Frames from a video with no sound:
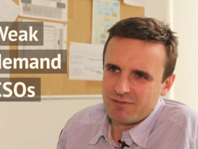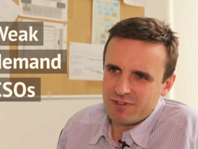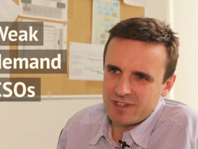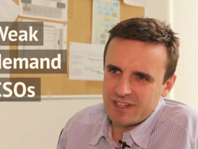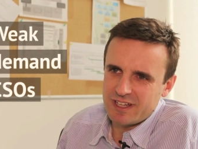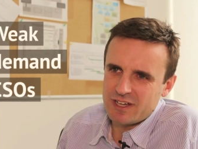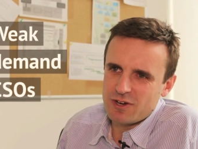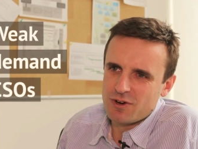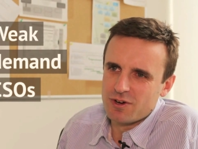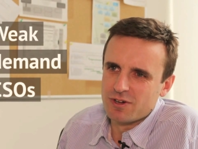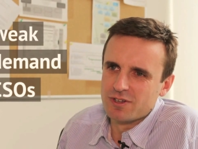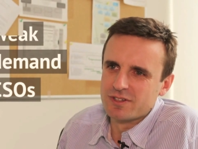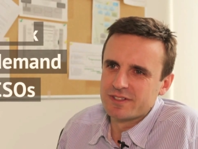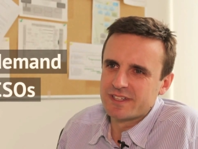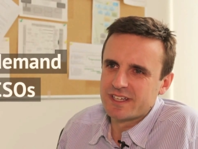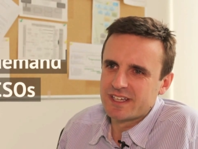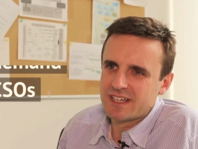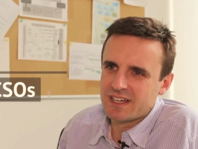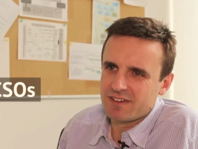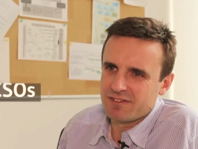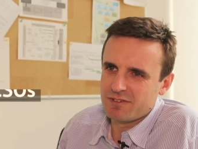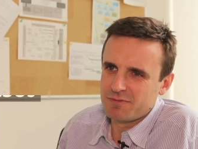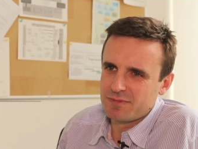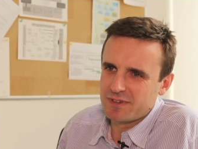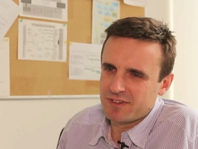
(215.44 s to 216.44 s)
really
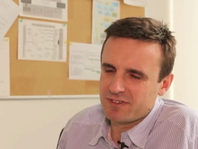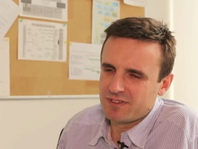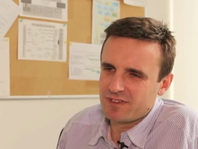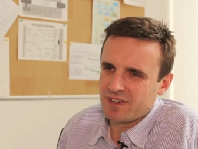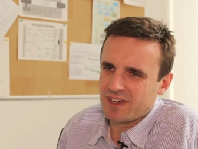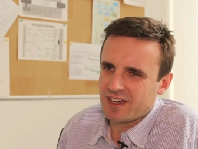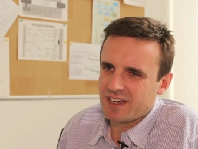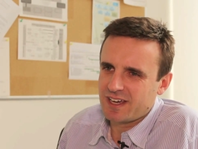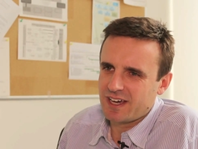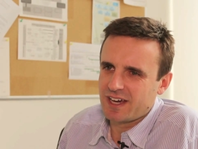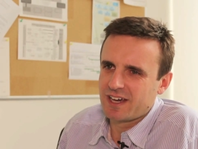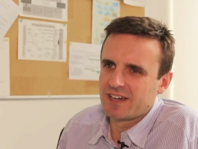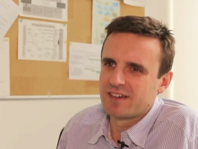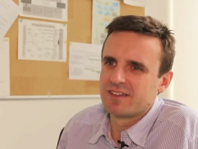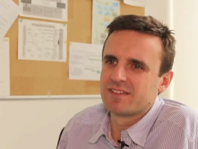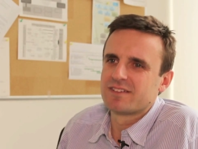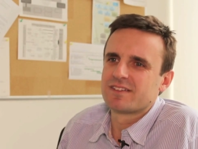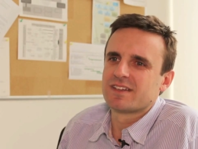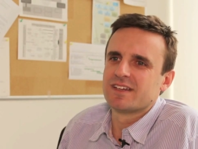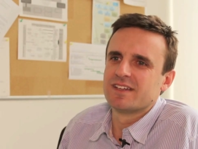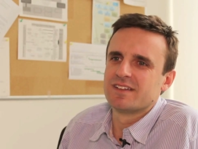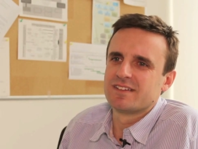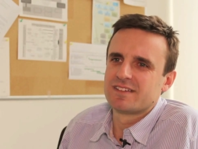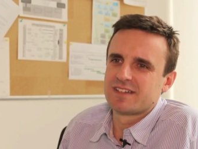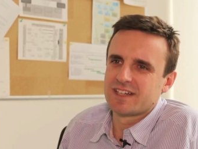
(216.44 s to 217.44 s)
holding governments to
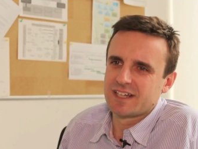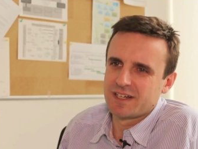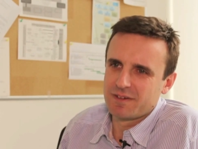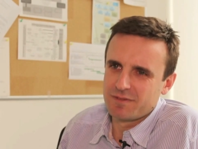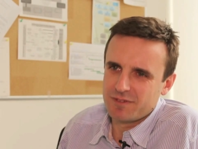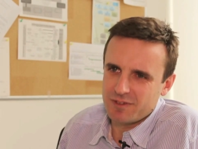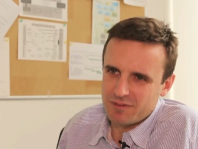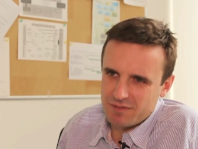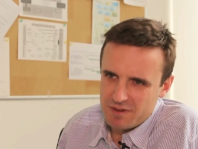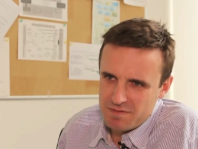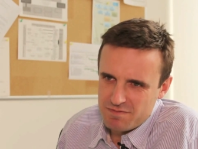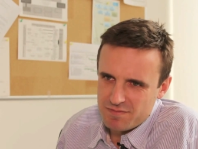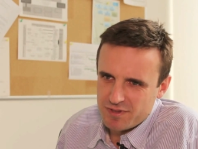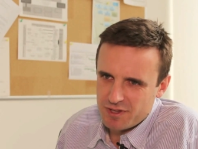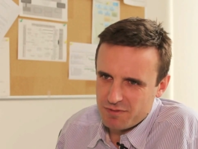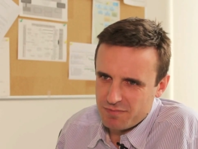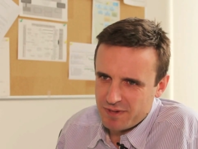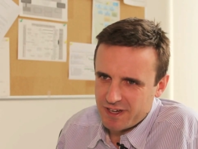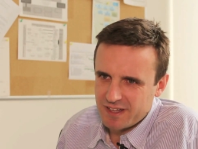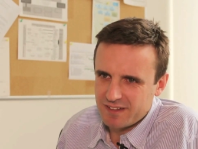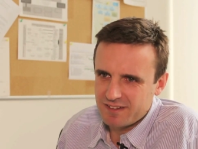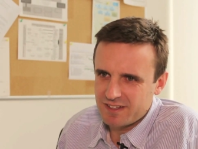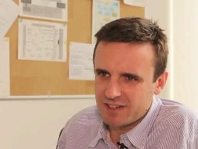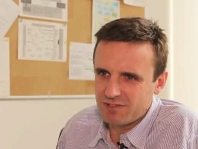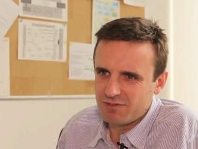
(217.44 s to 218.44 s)
account in terms of
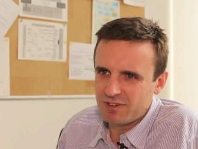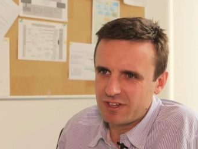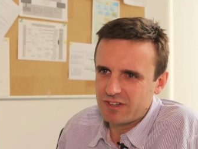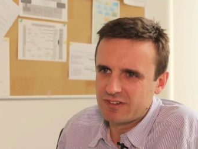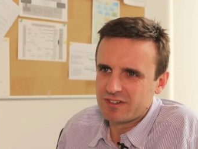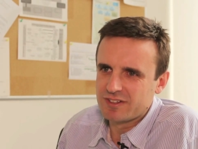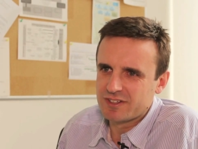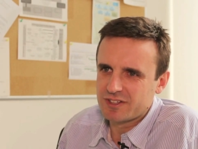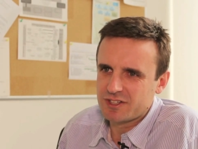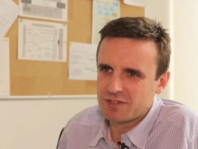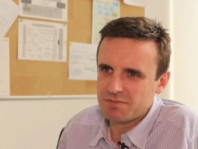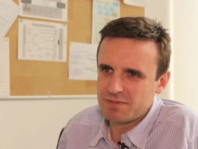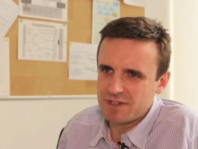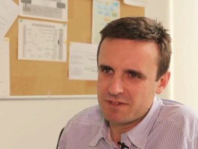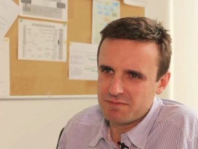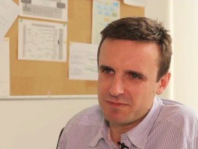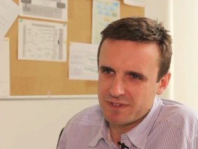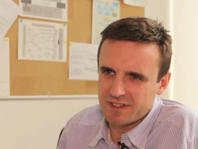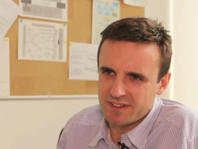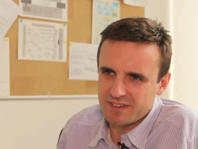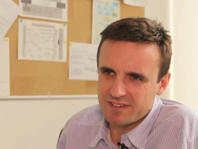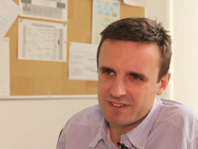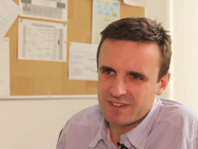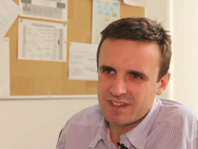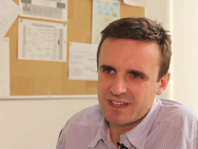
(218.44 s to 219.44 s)
implementing regional
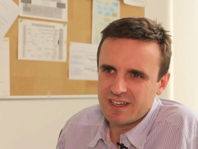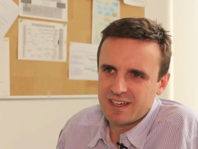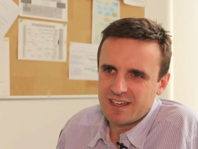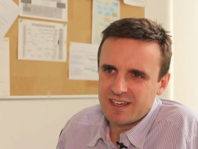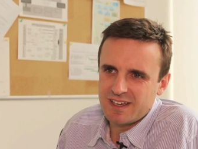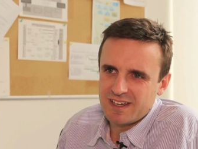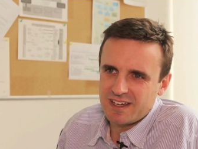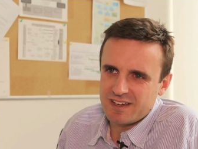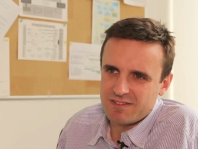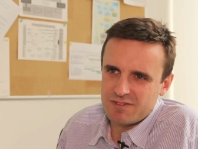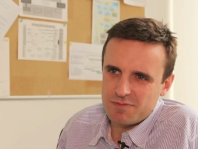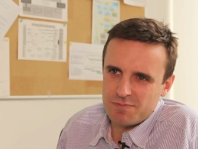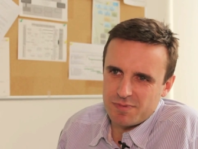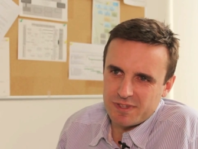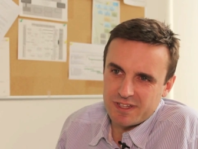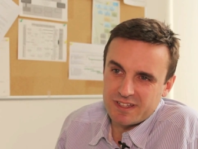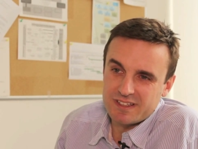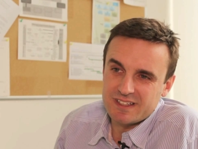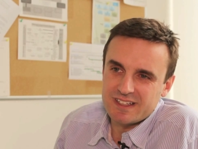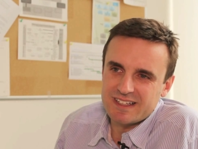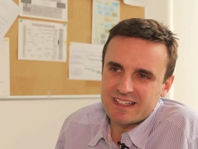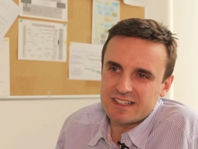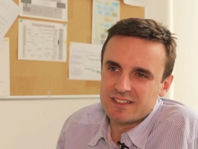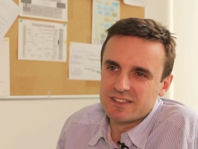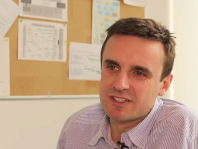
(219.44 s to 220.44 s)
commitments. If the
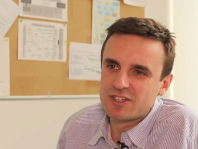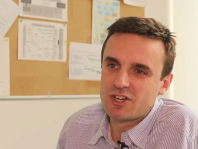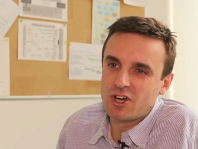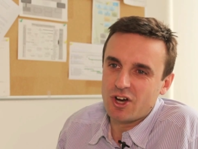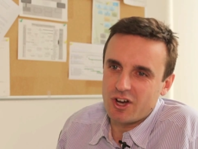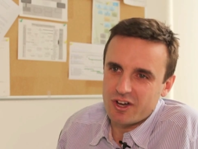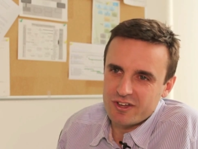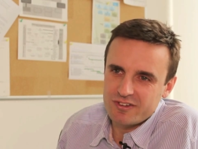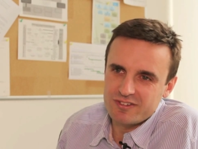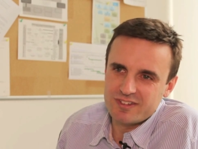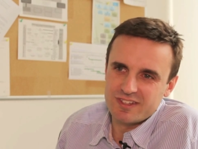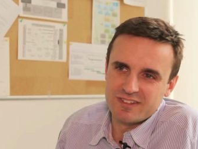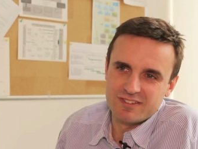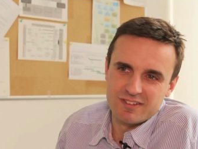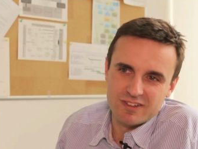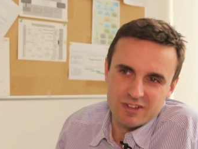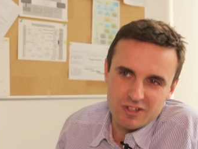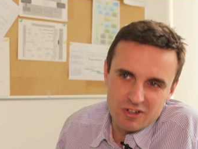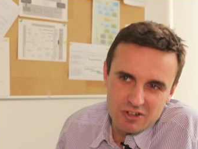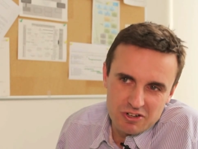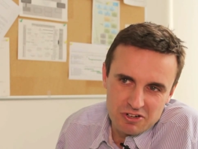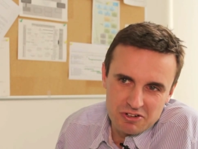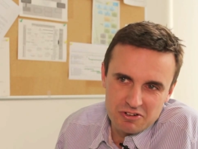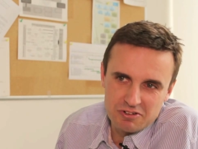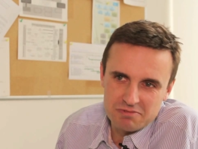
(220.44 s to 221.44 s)
political cost is
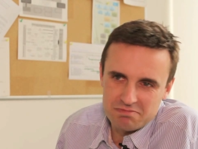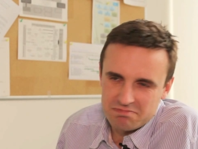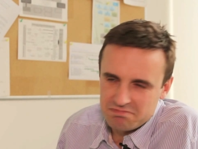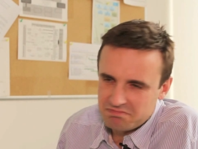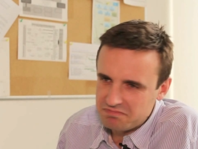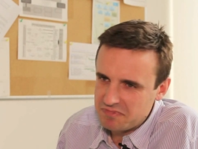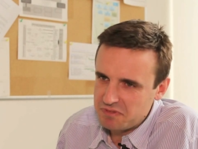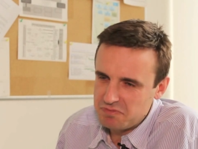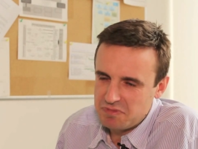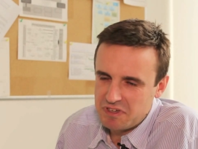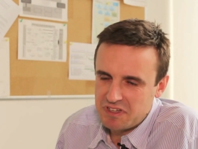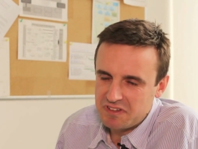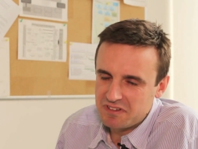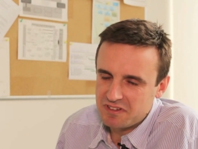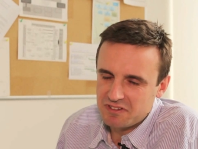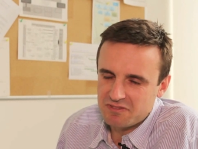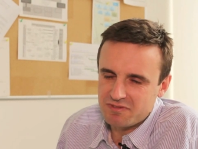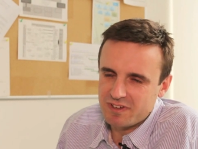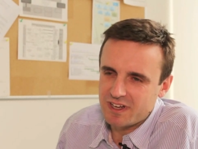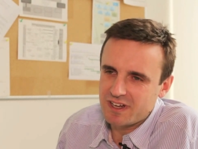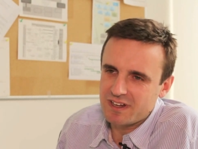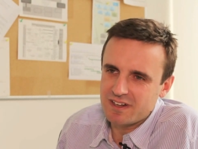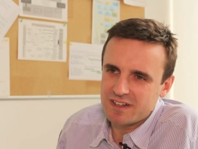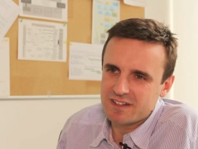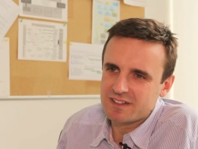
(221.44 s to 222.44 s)
low, that means there's
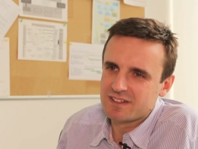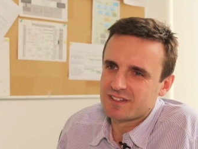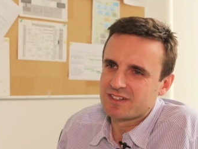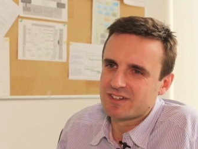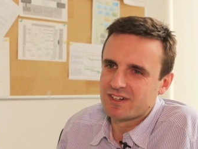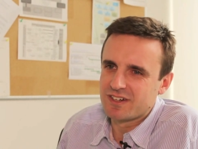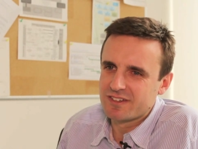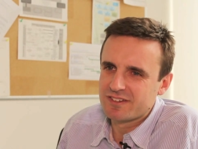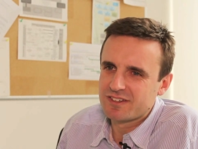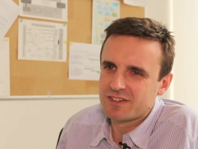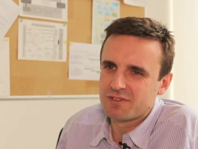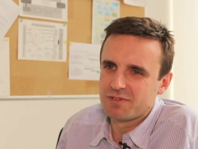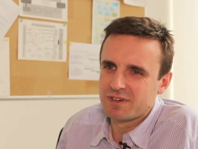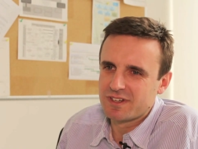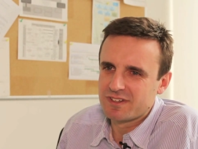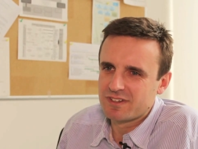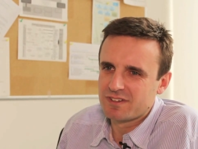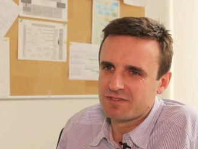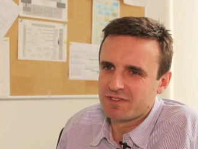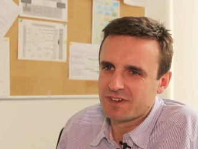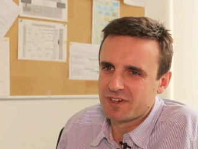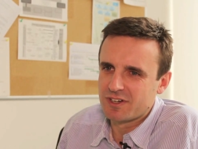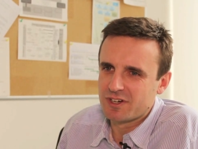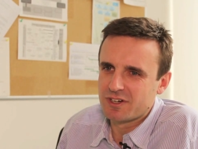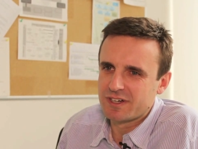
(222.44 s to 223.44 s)
very little
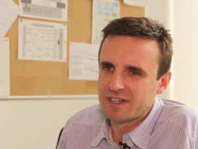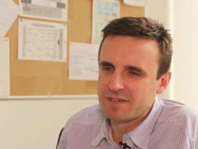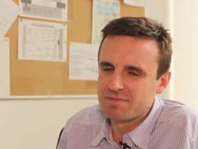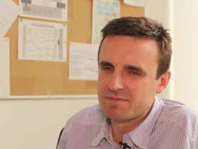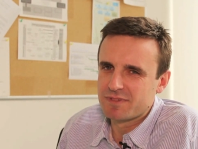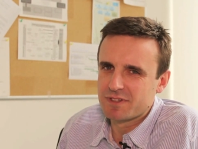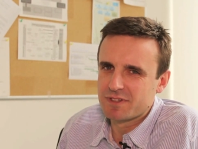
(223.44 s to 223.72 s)
consequences for not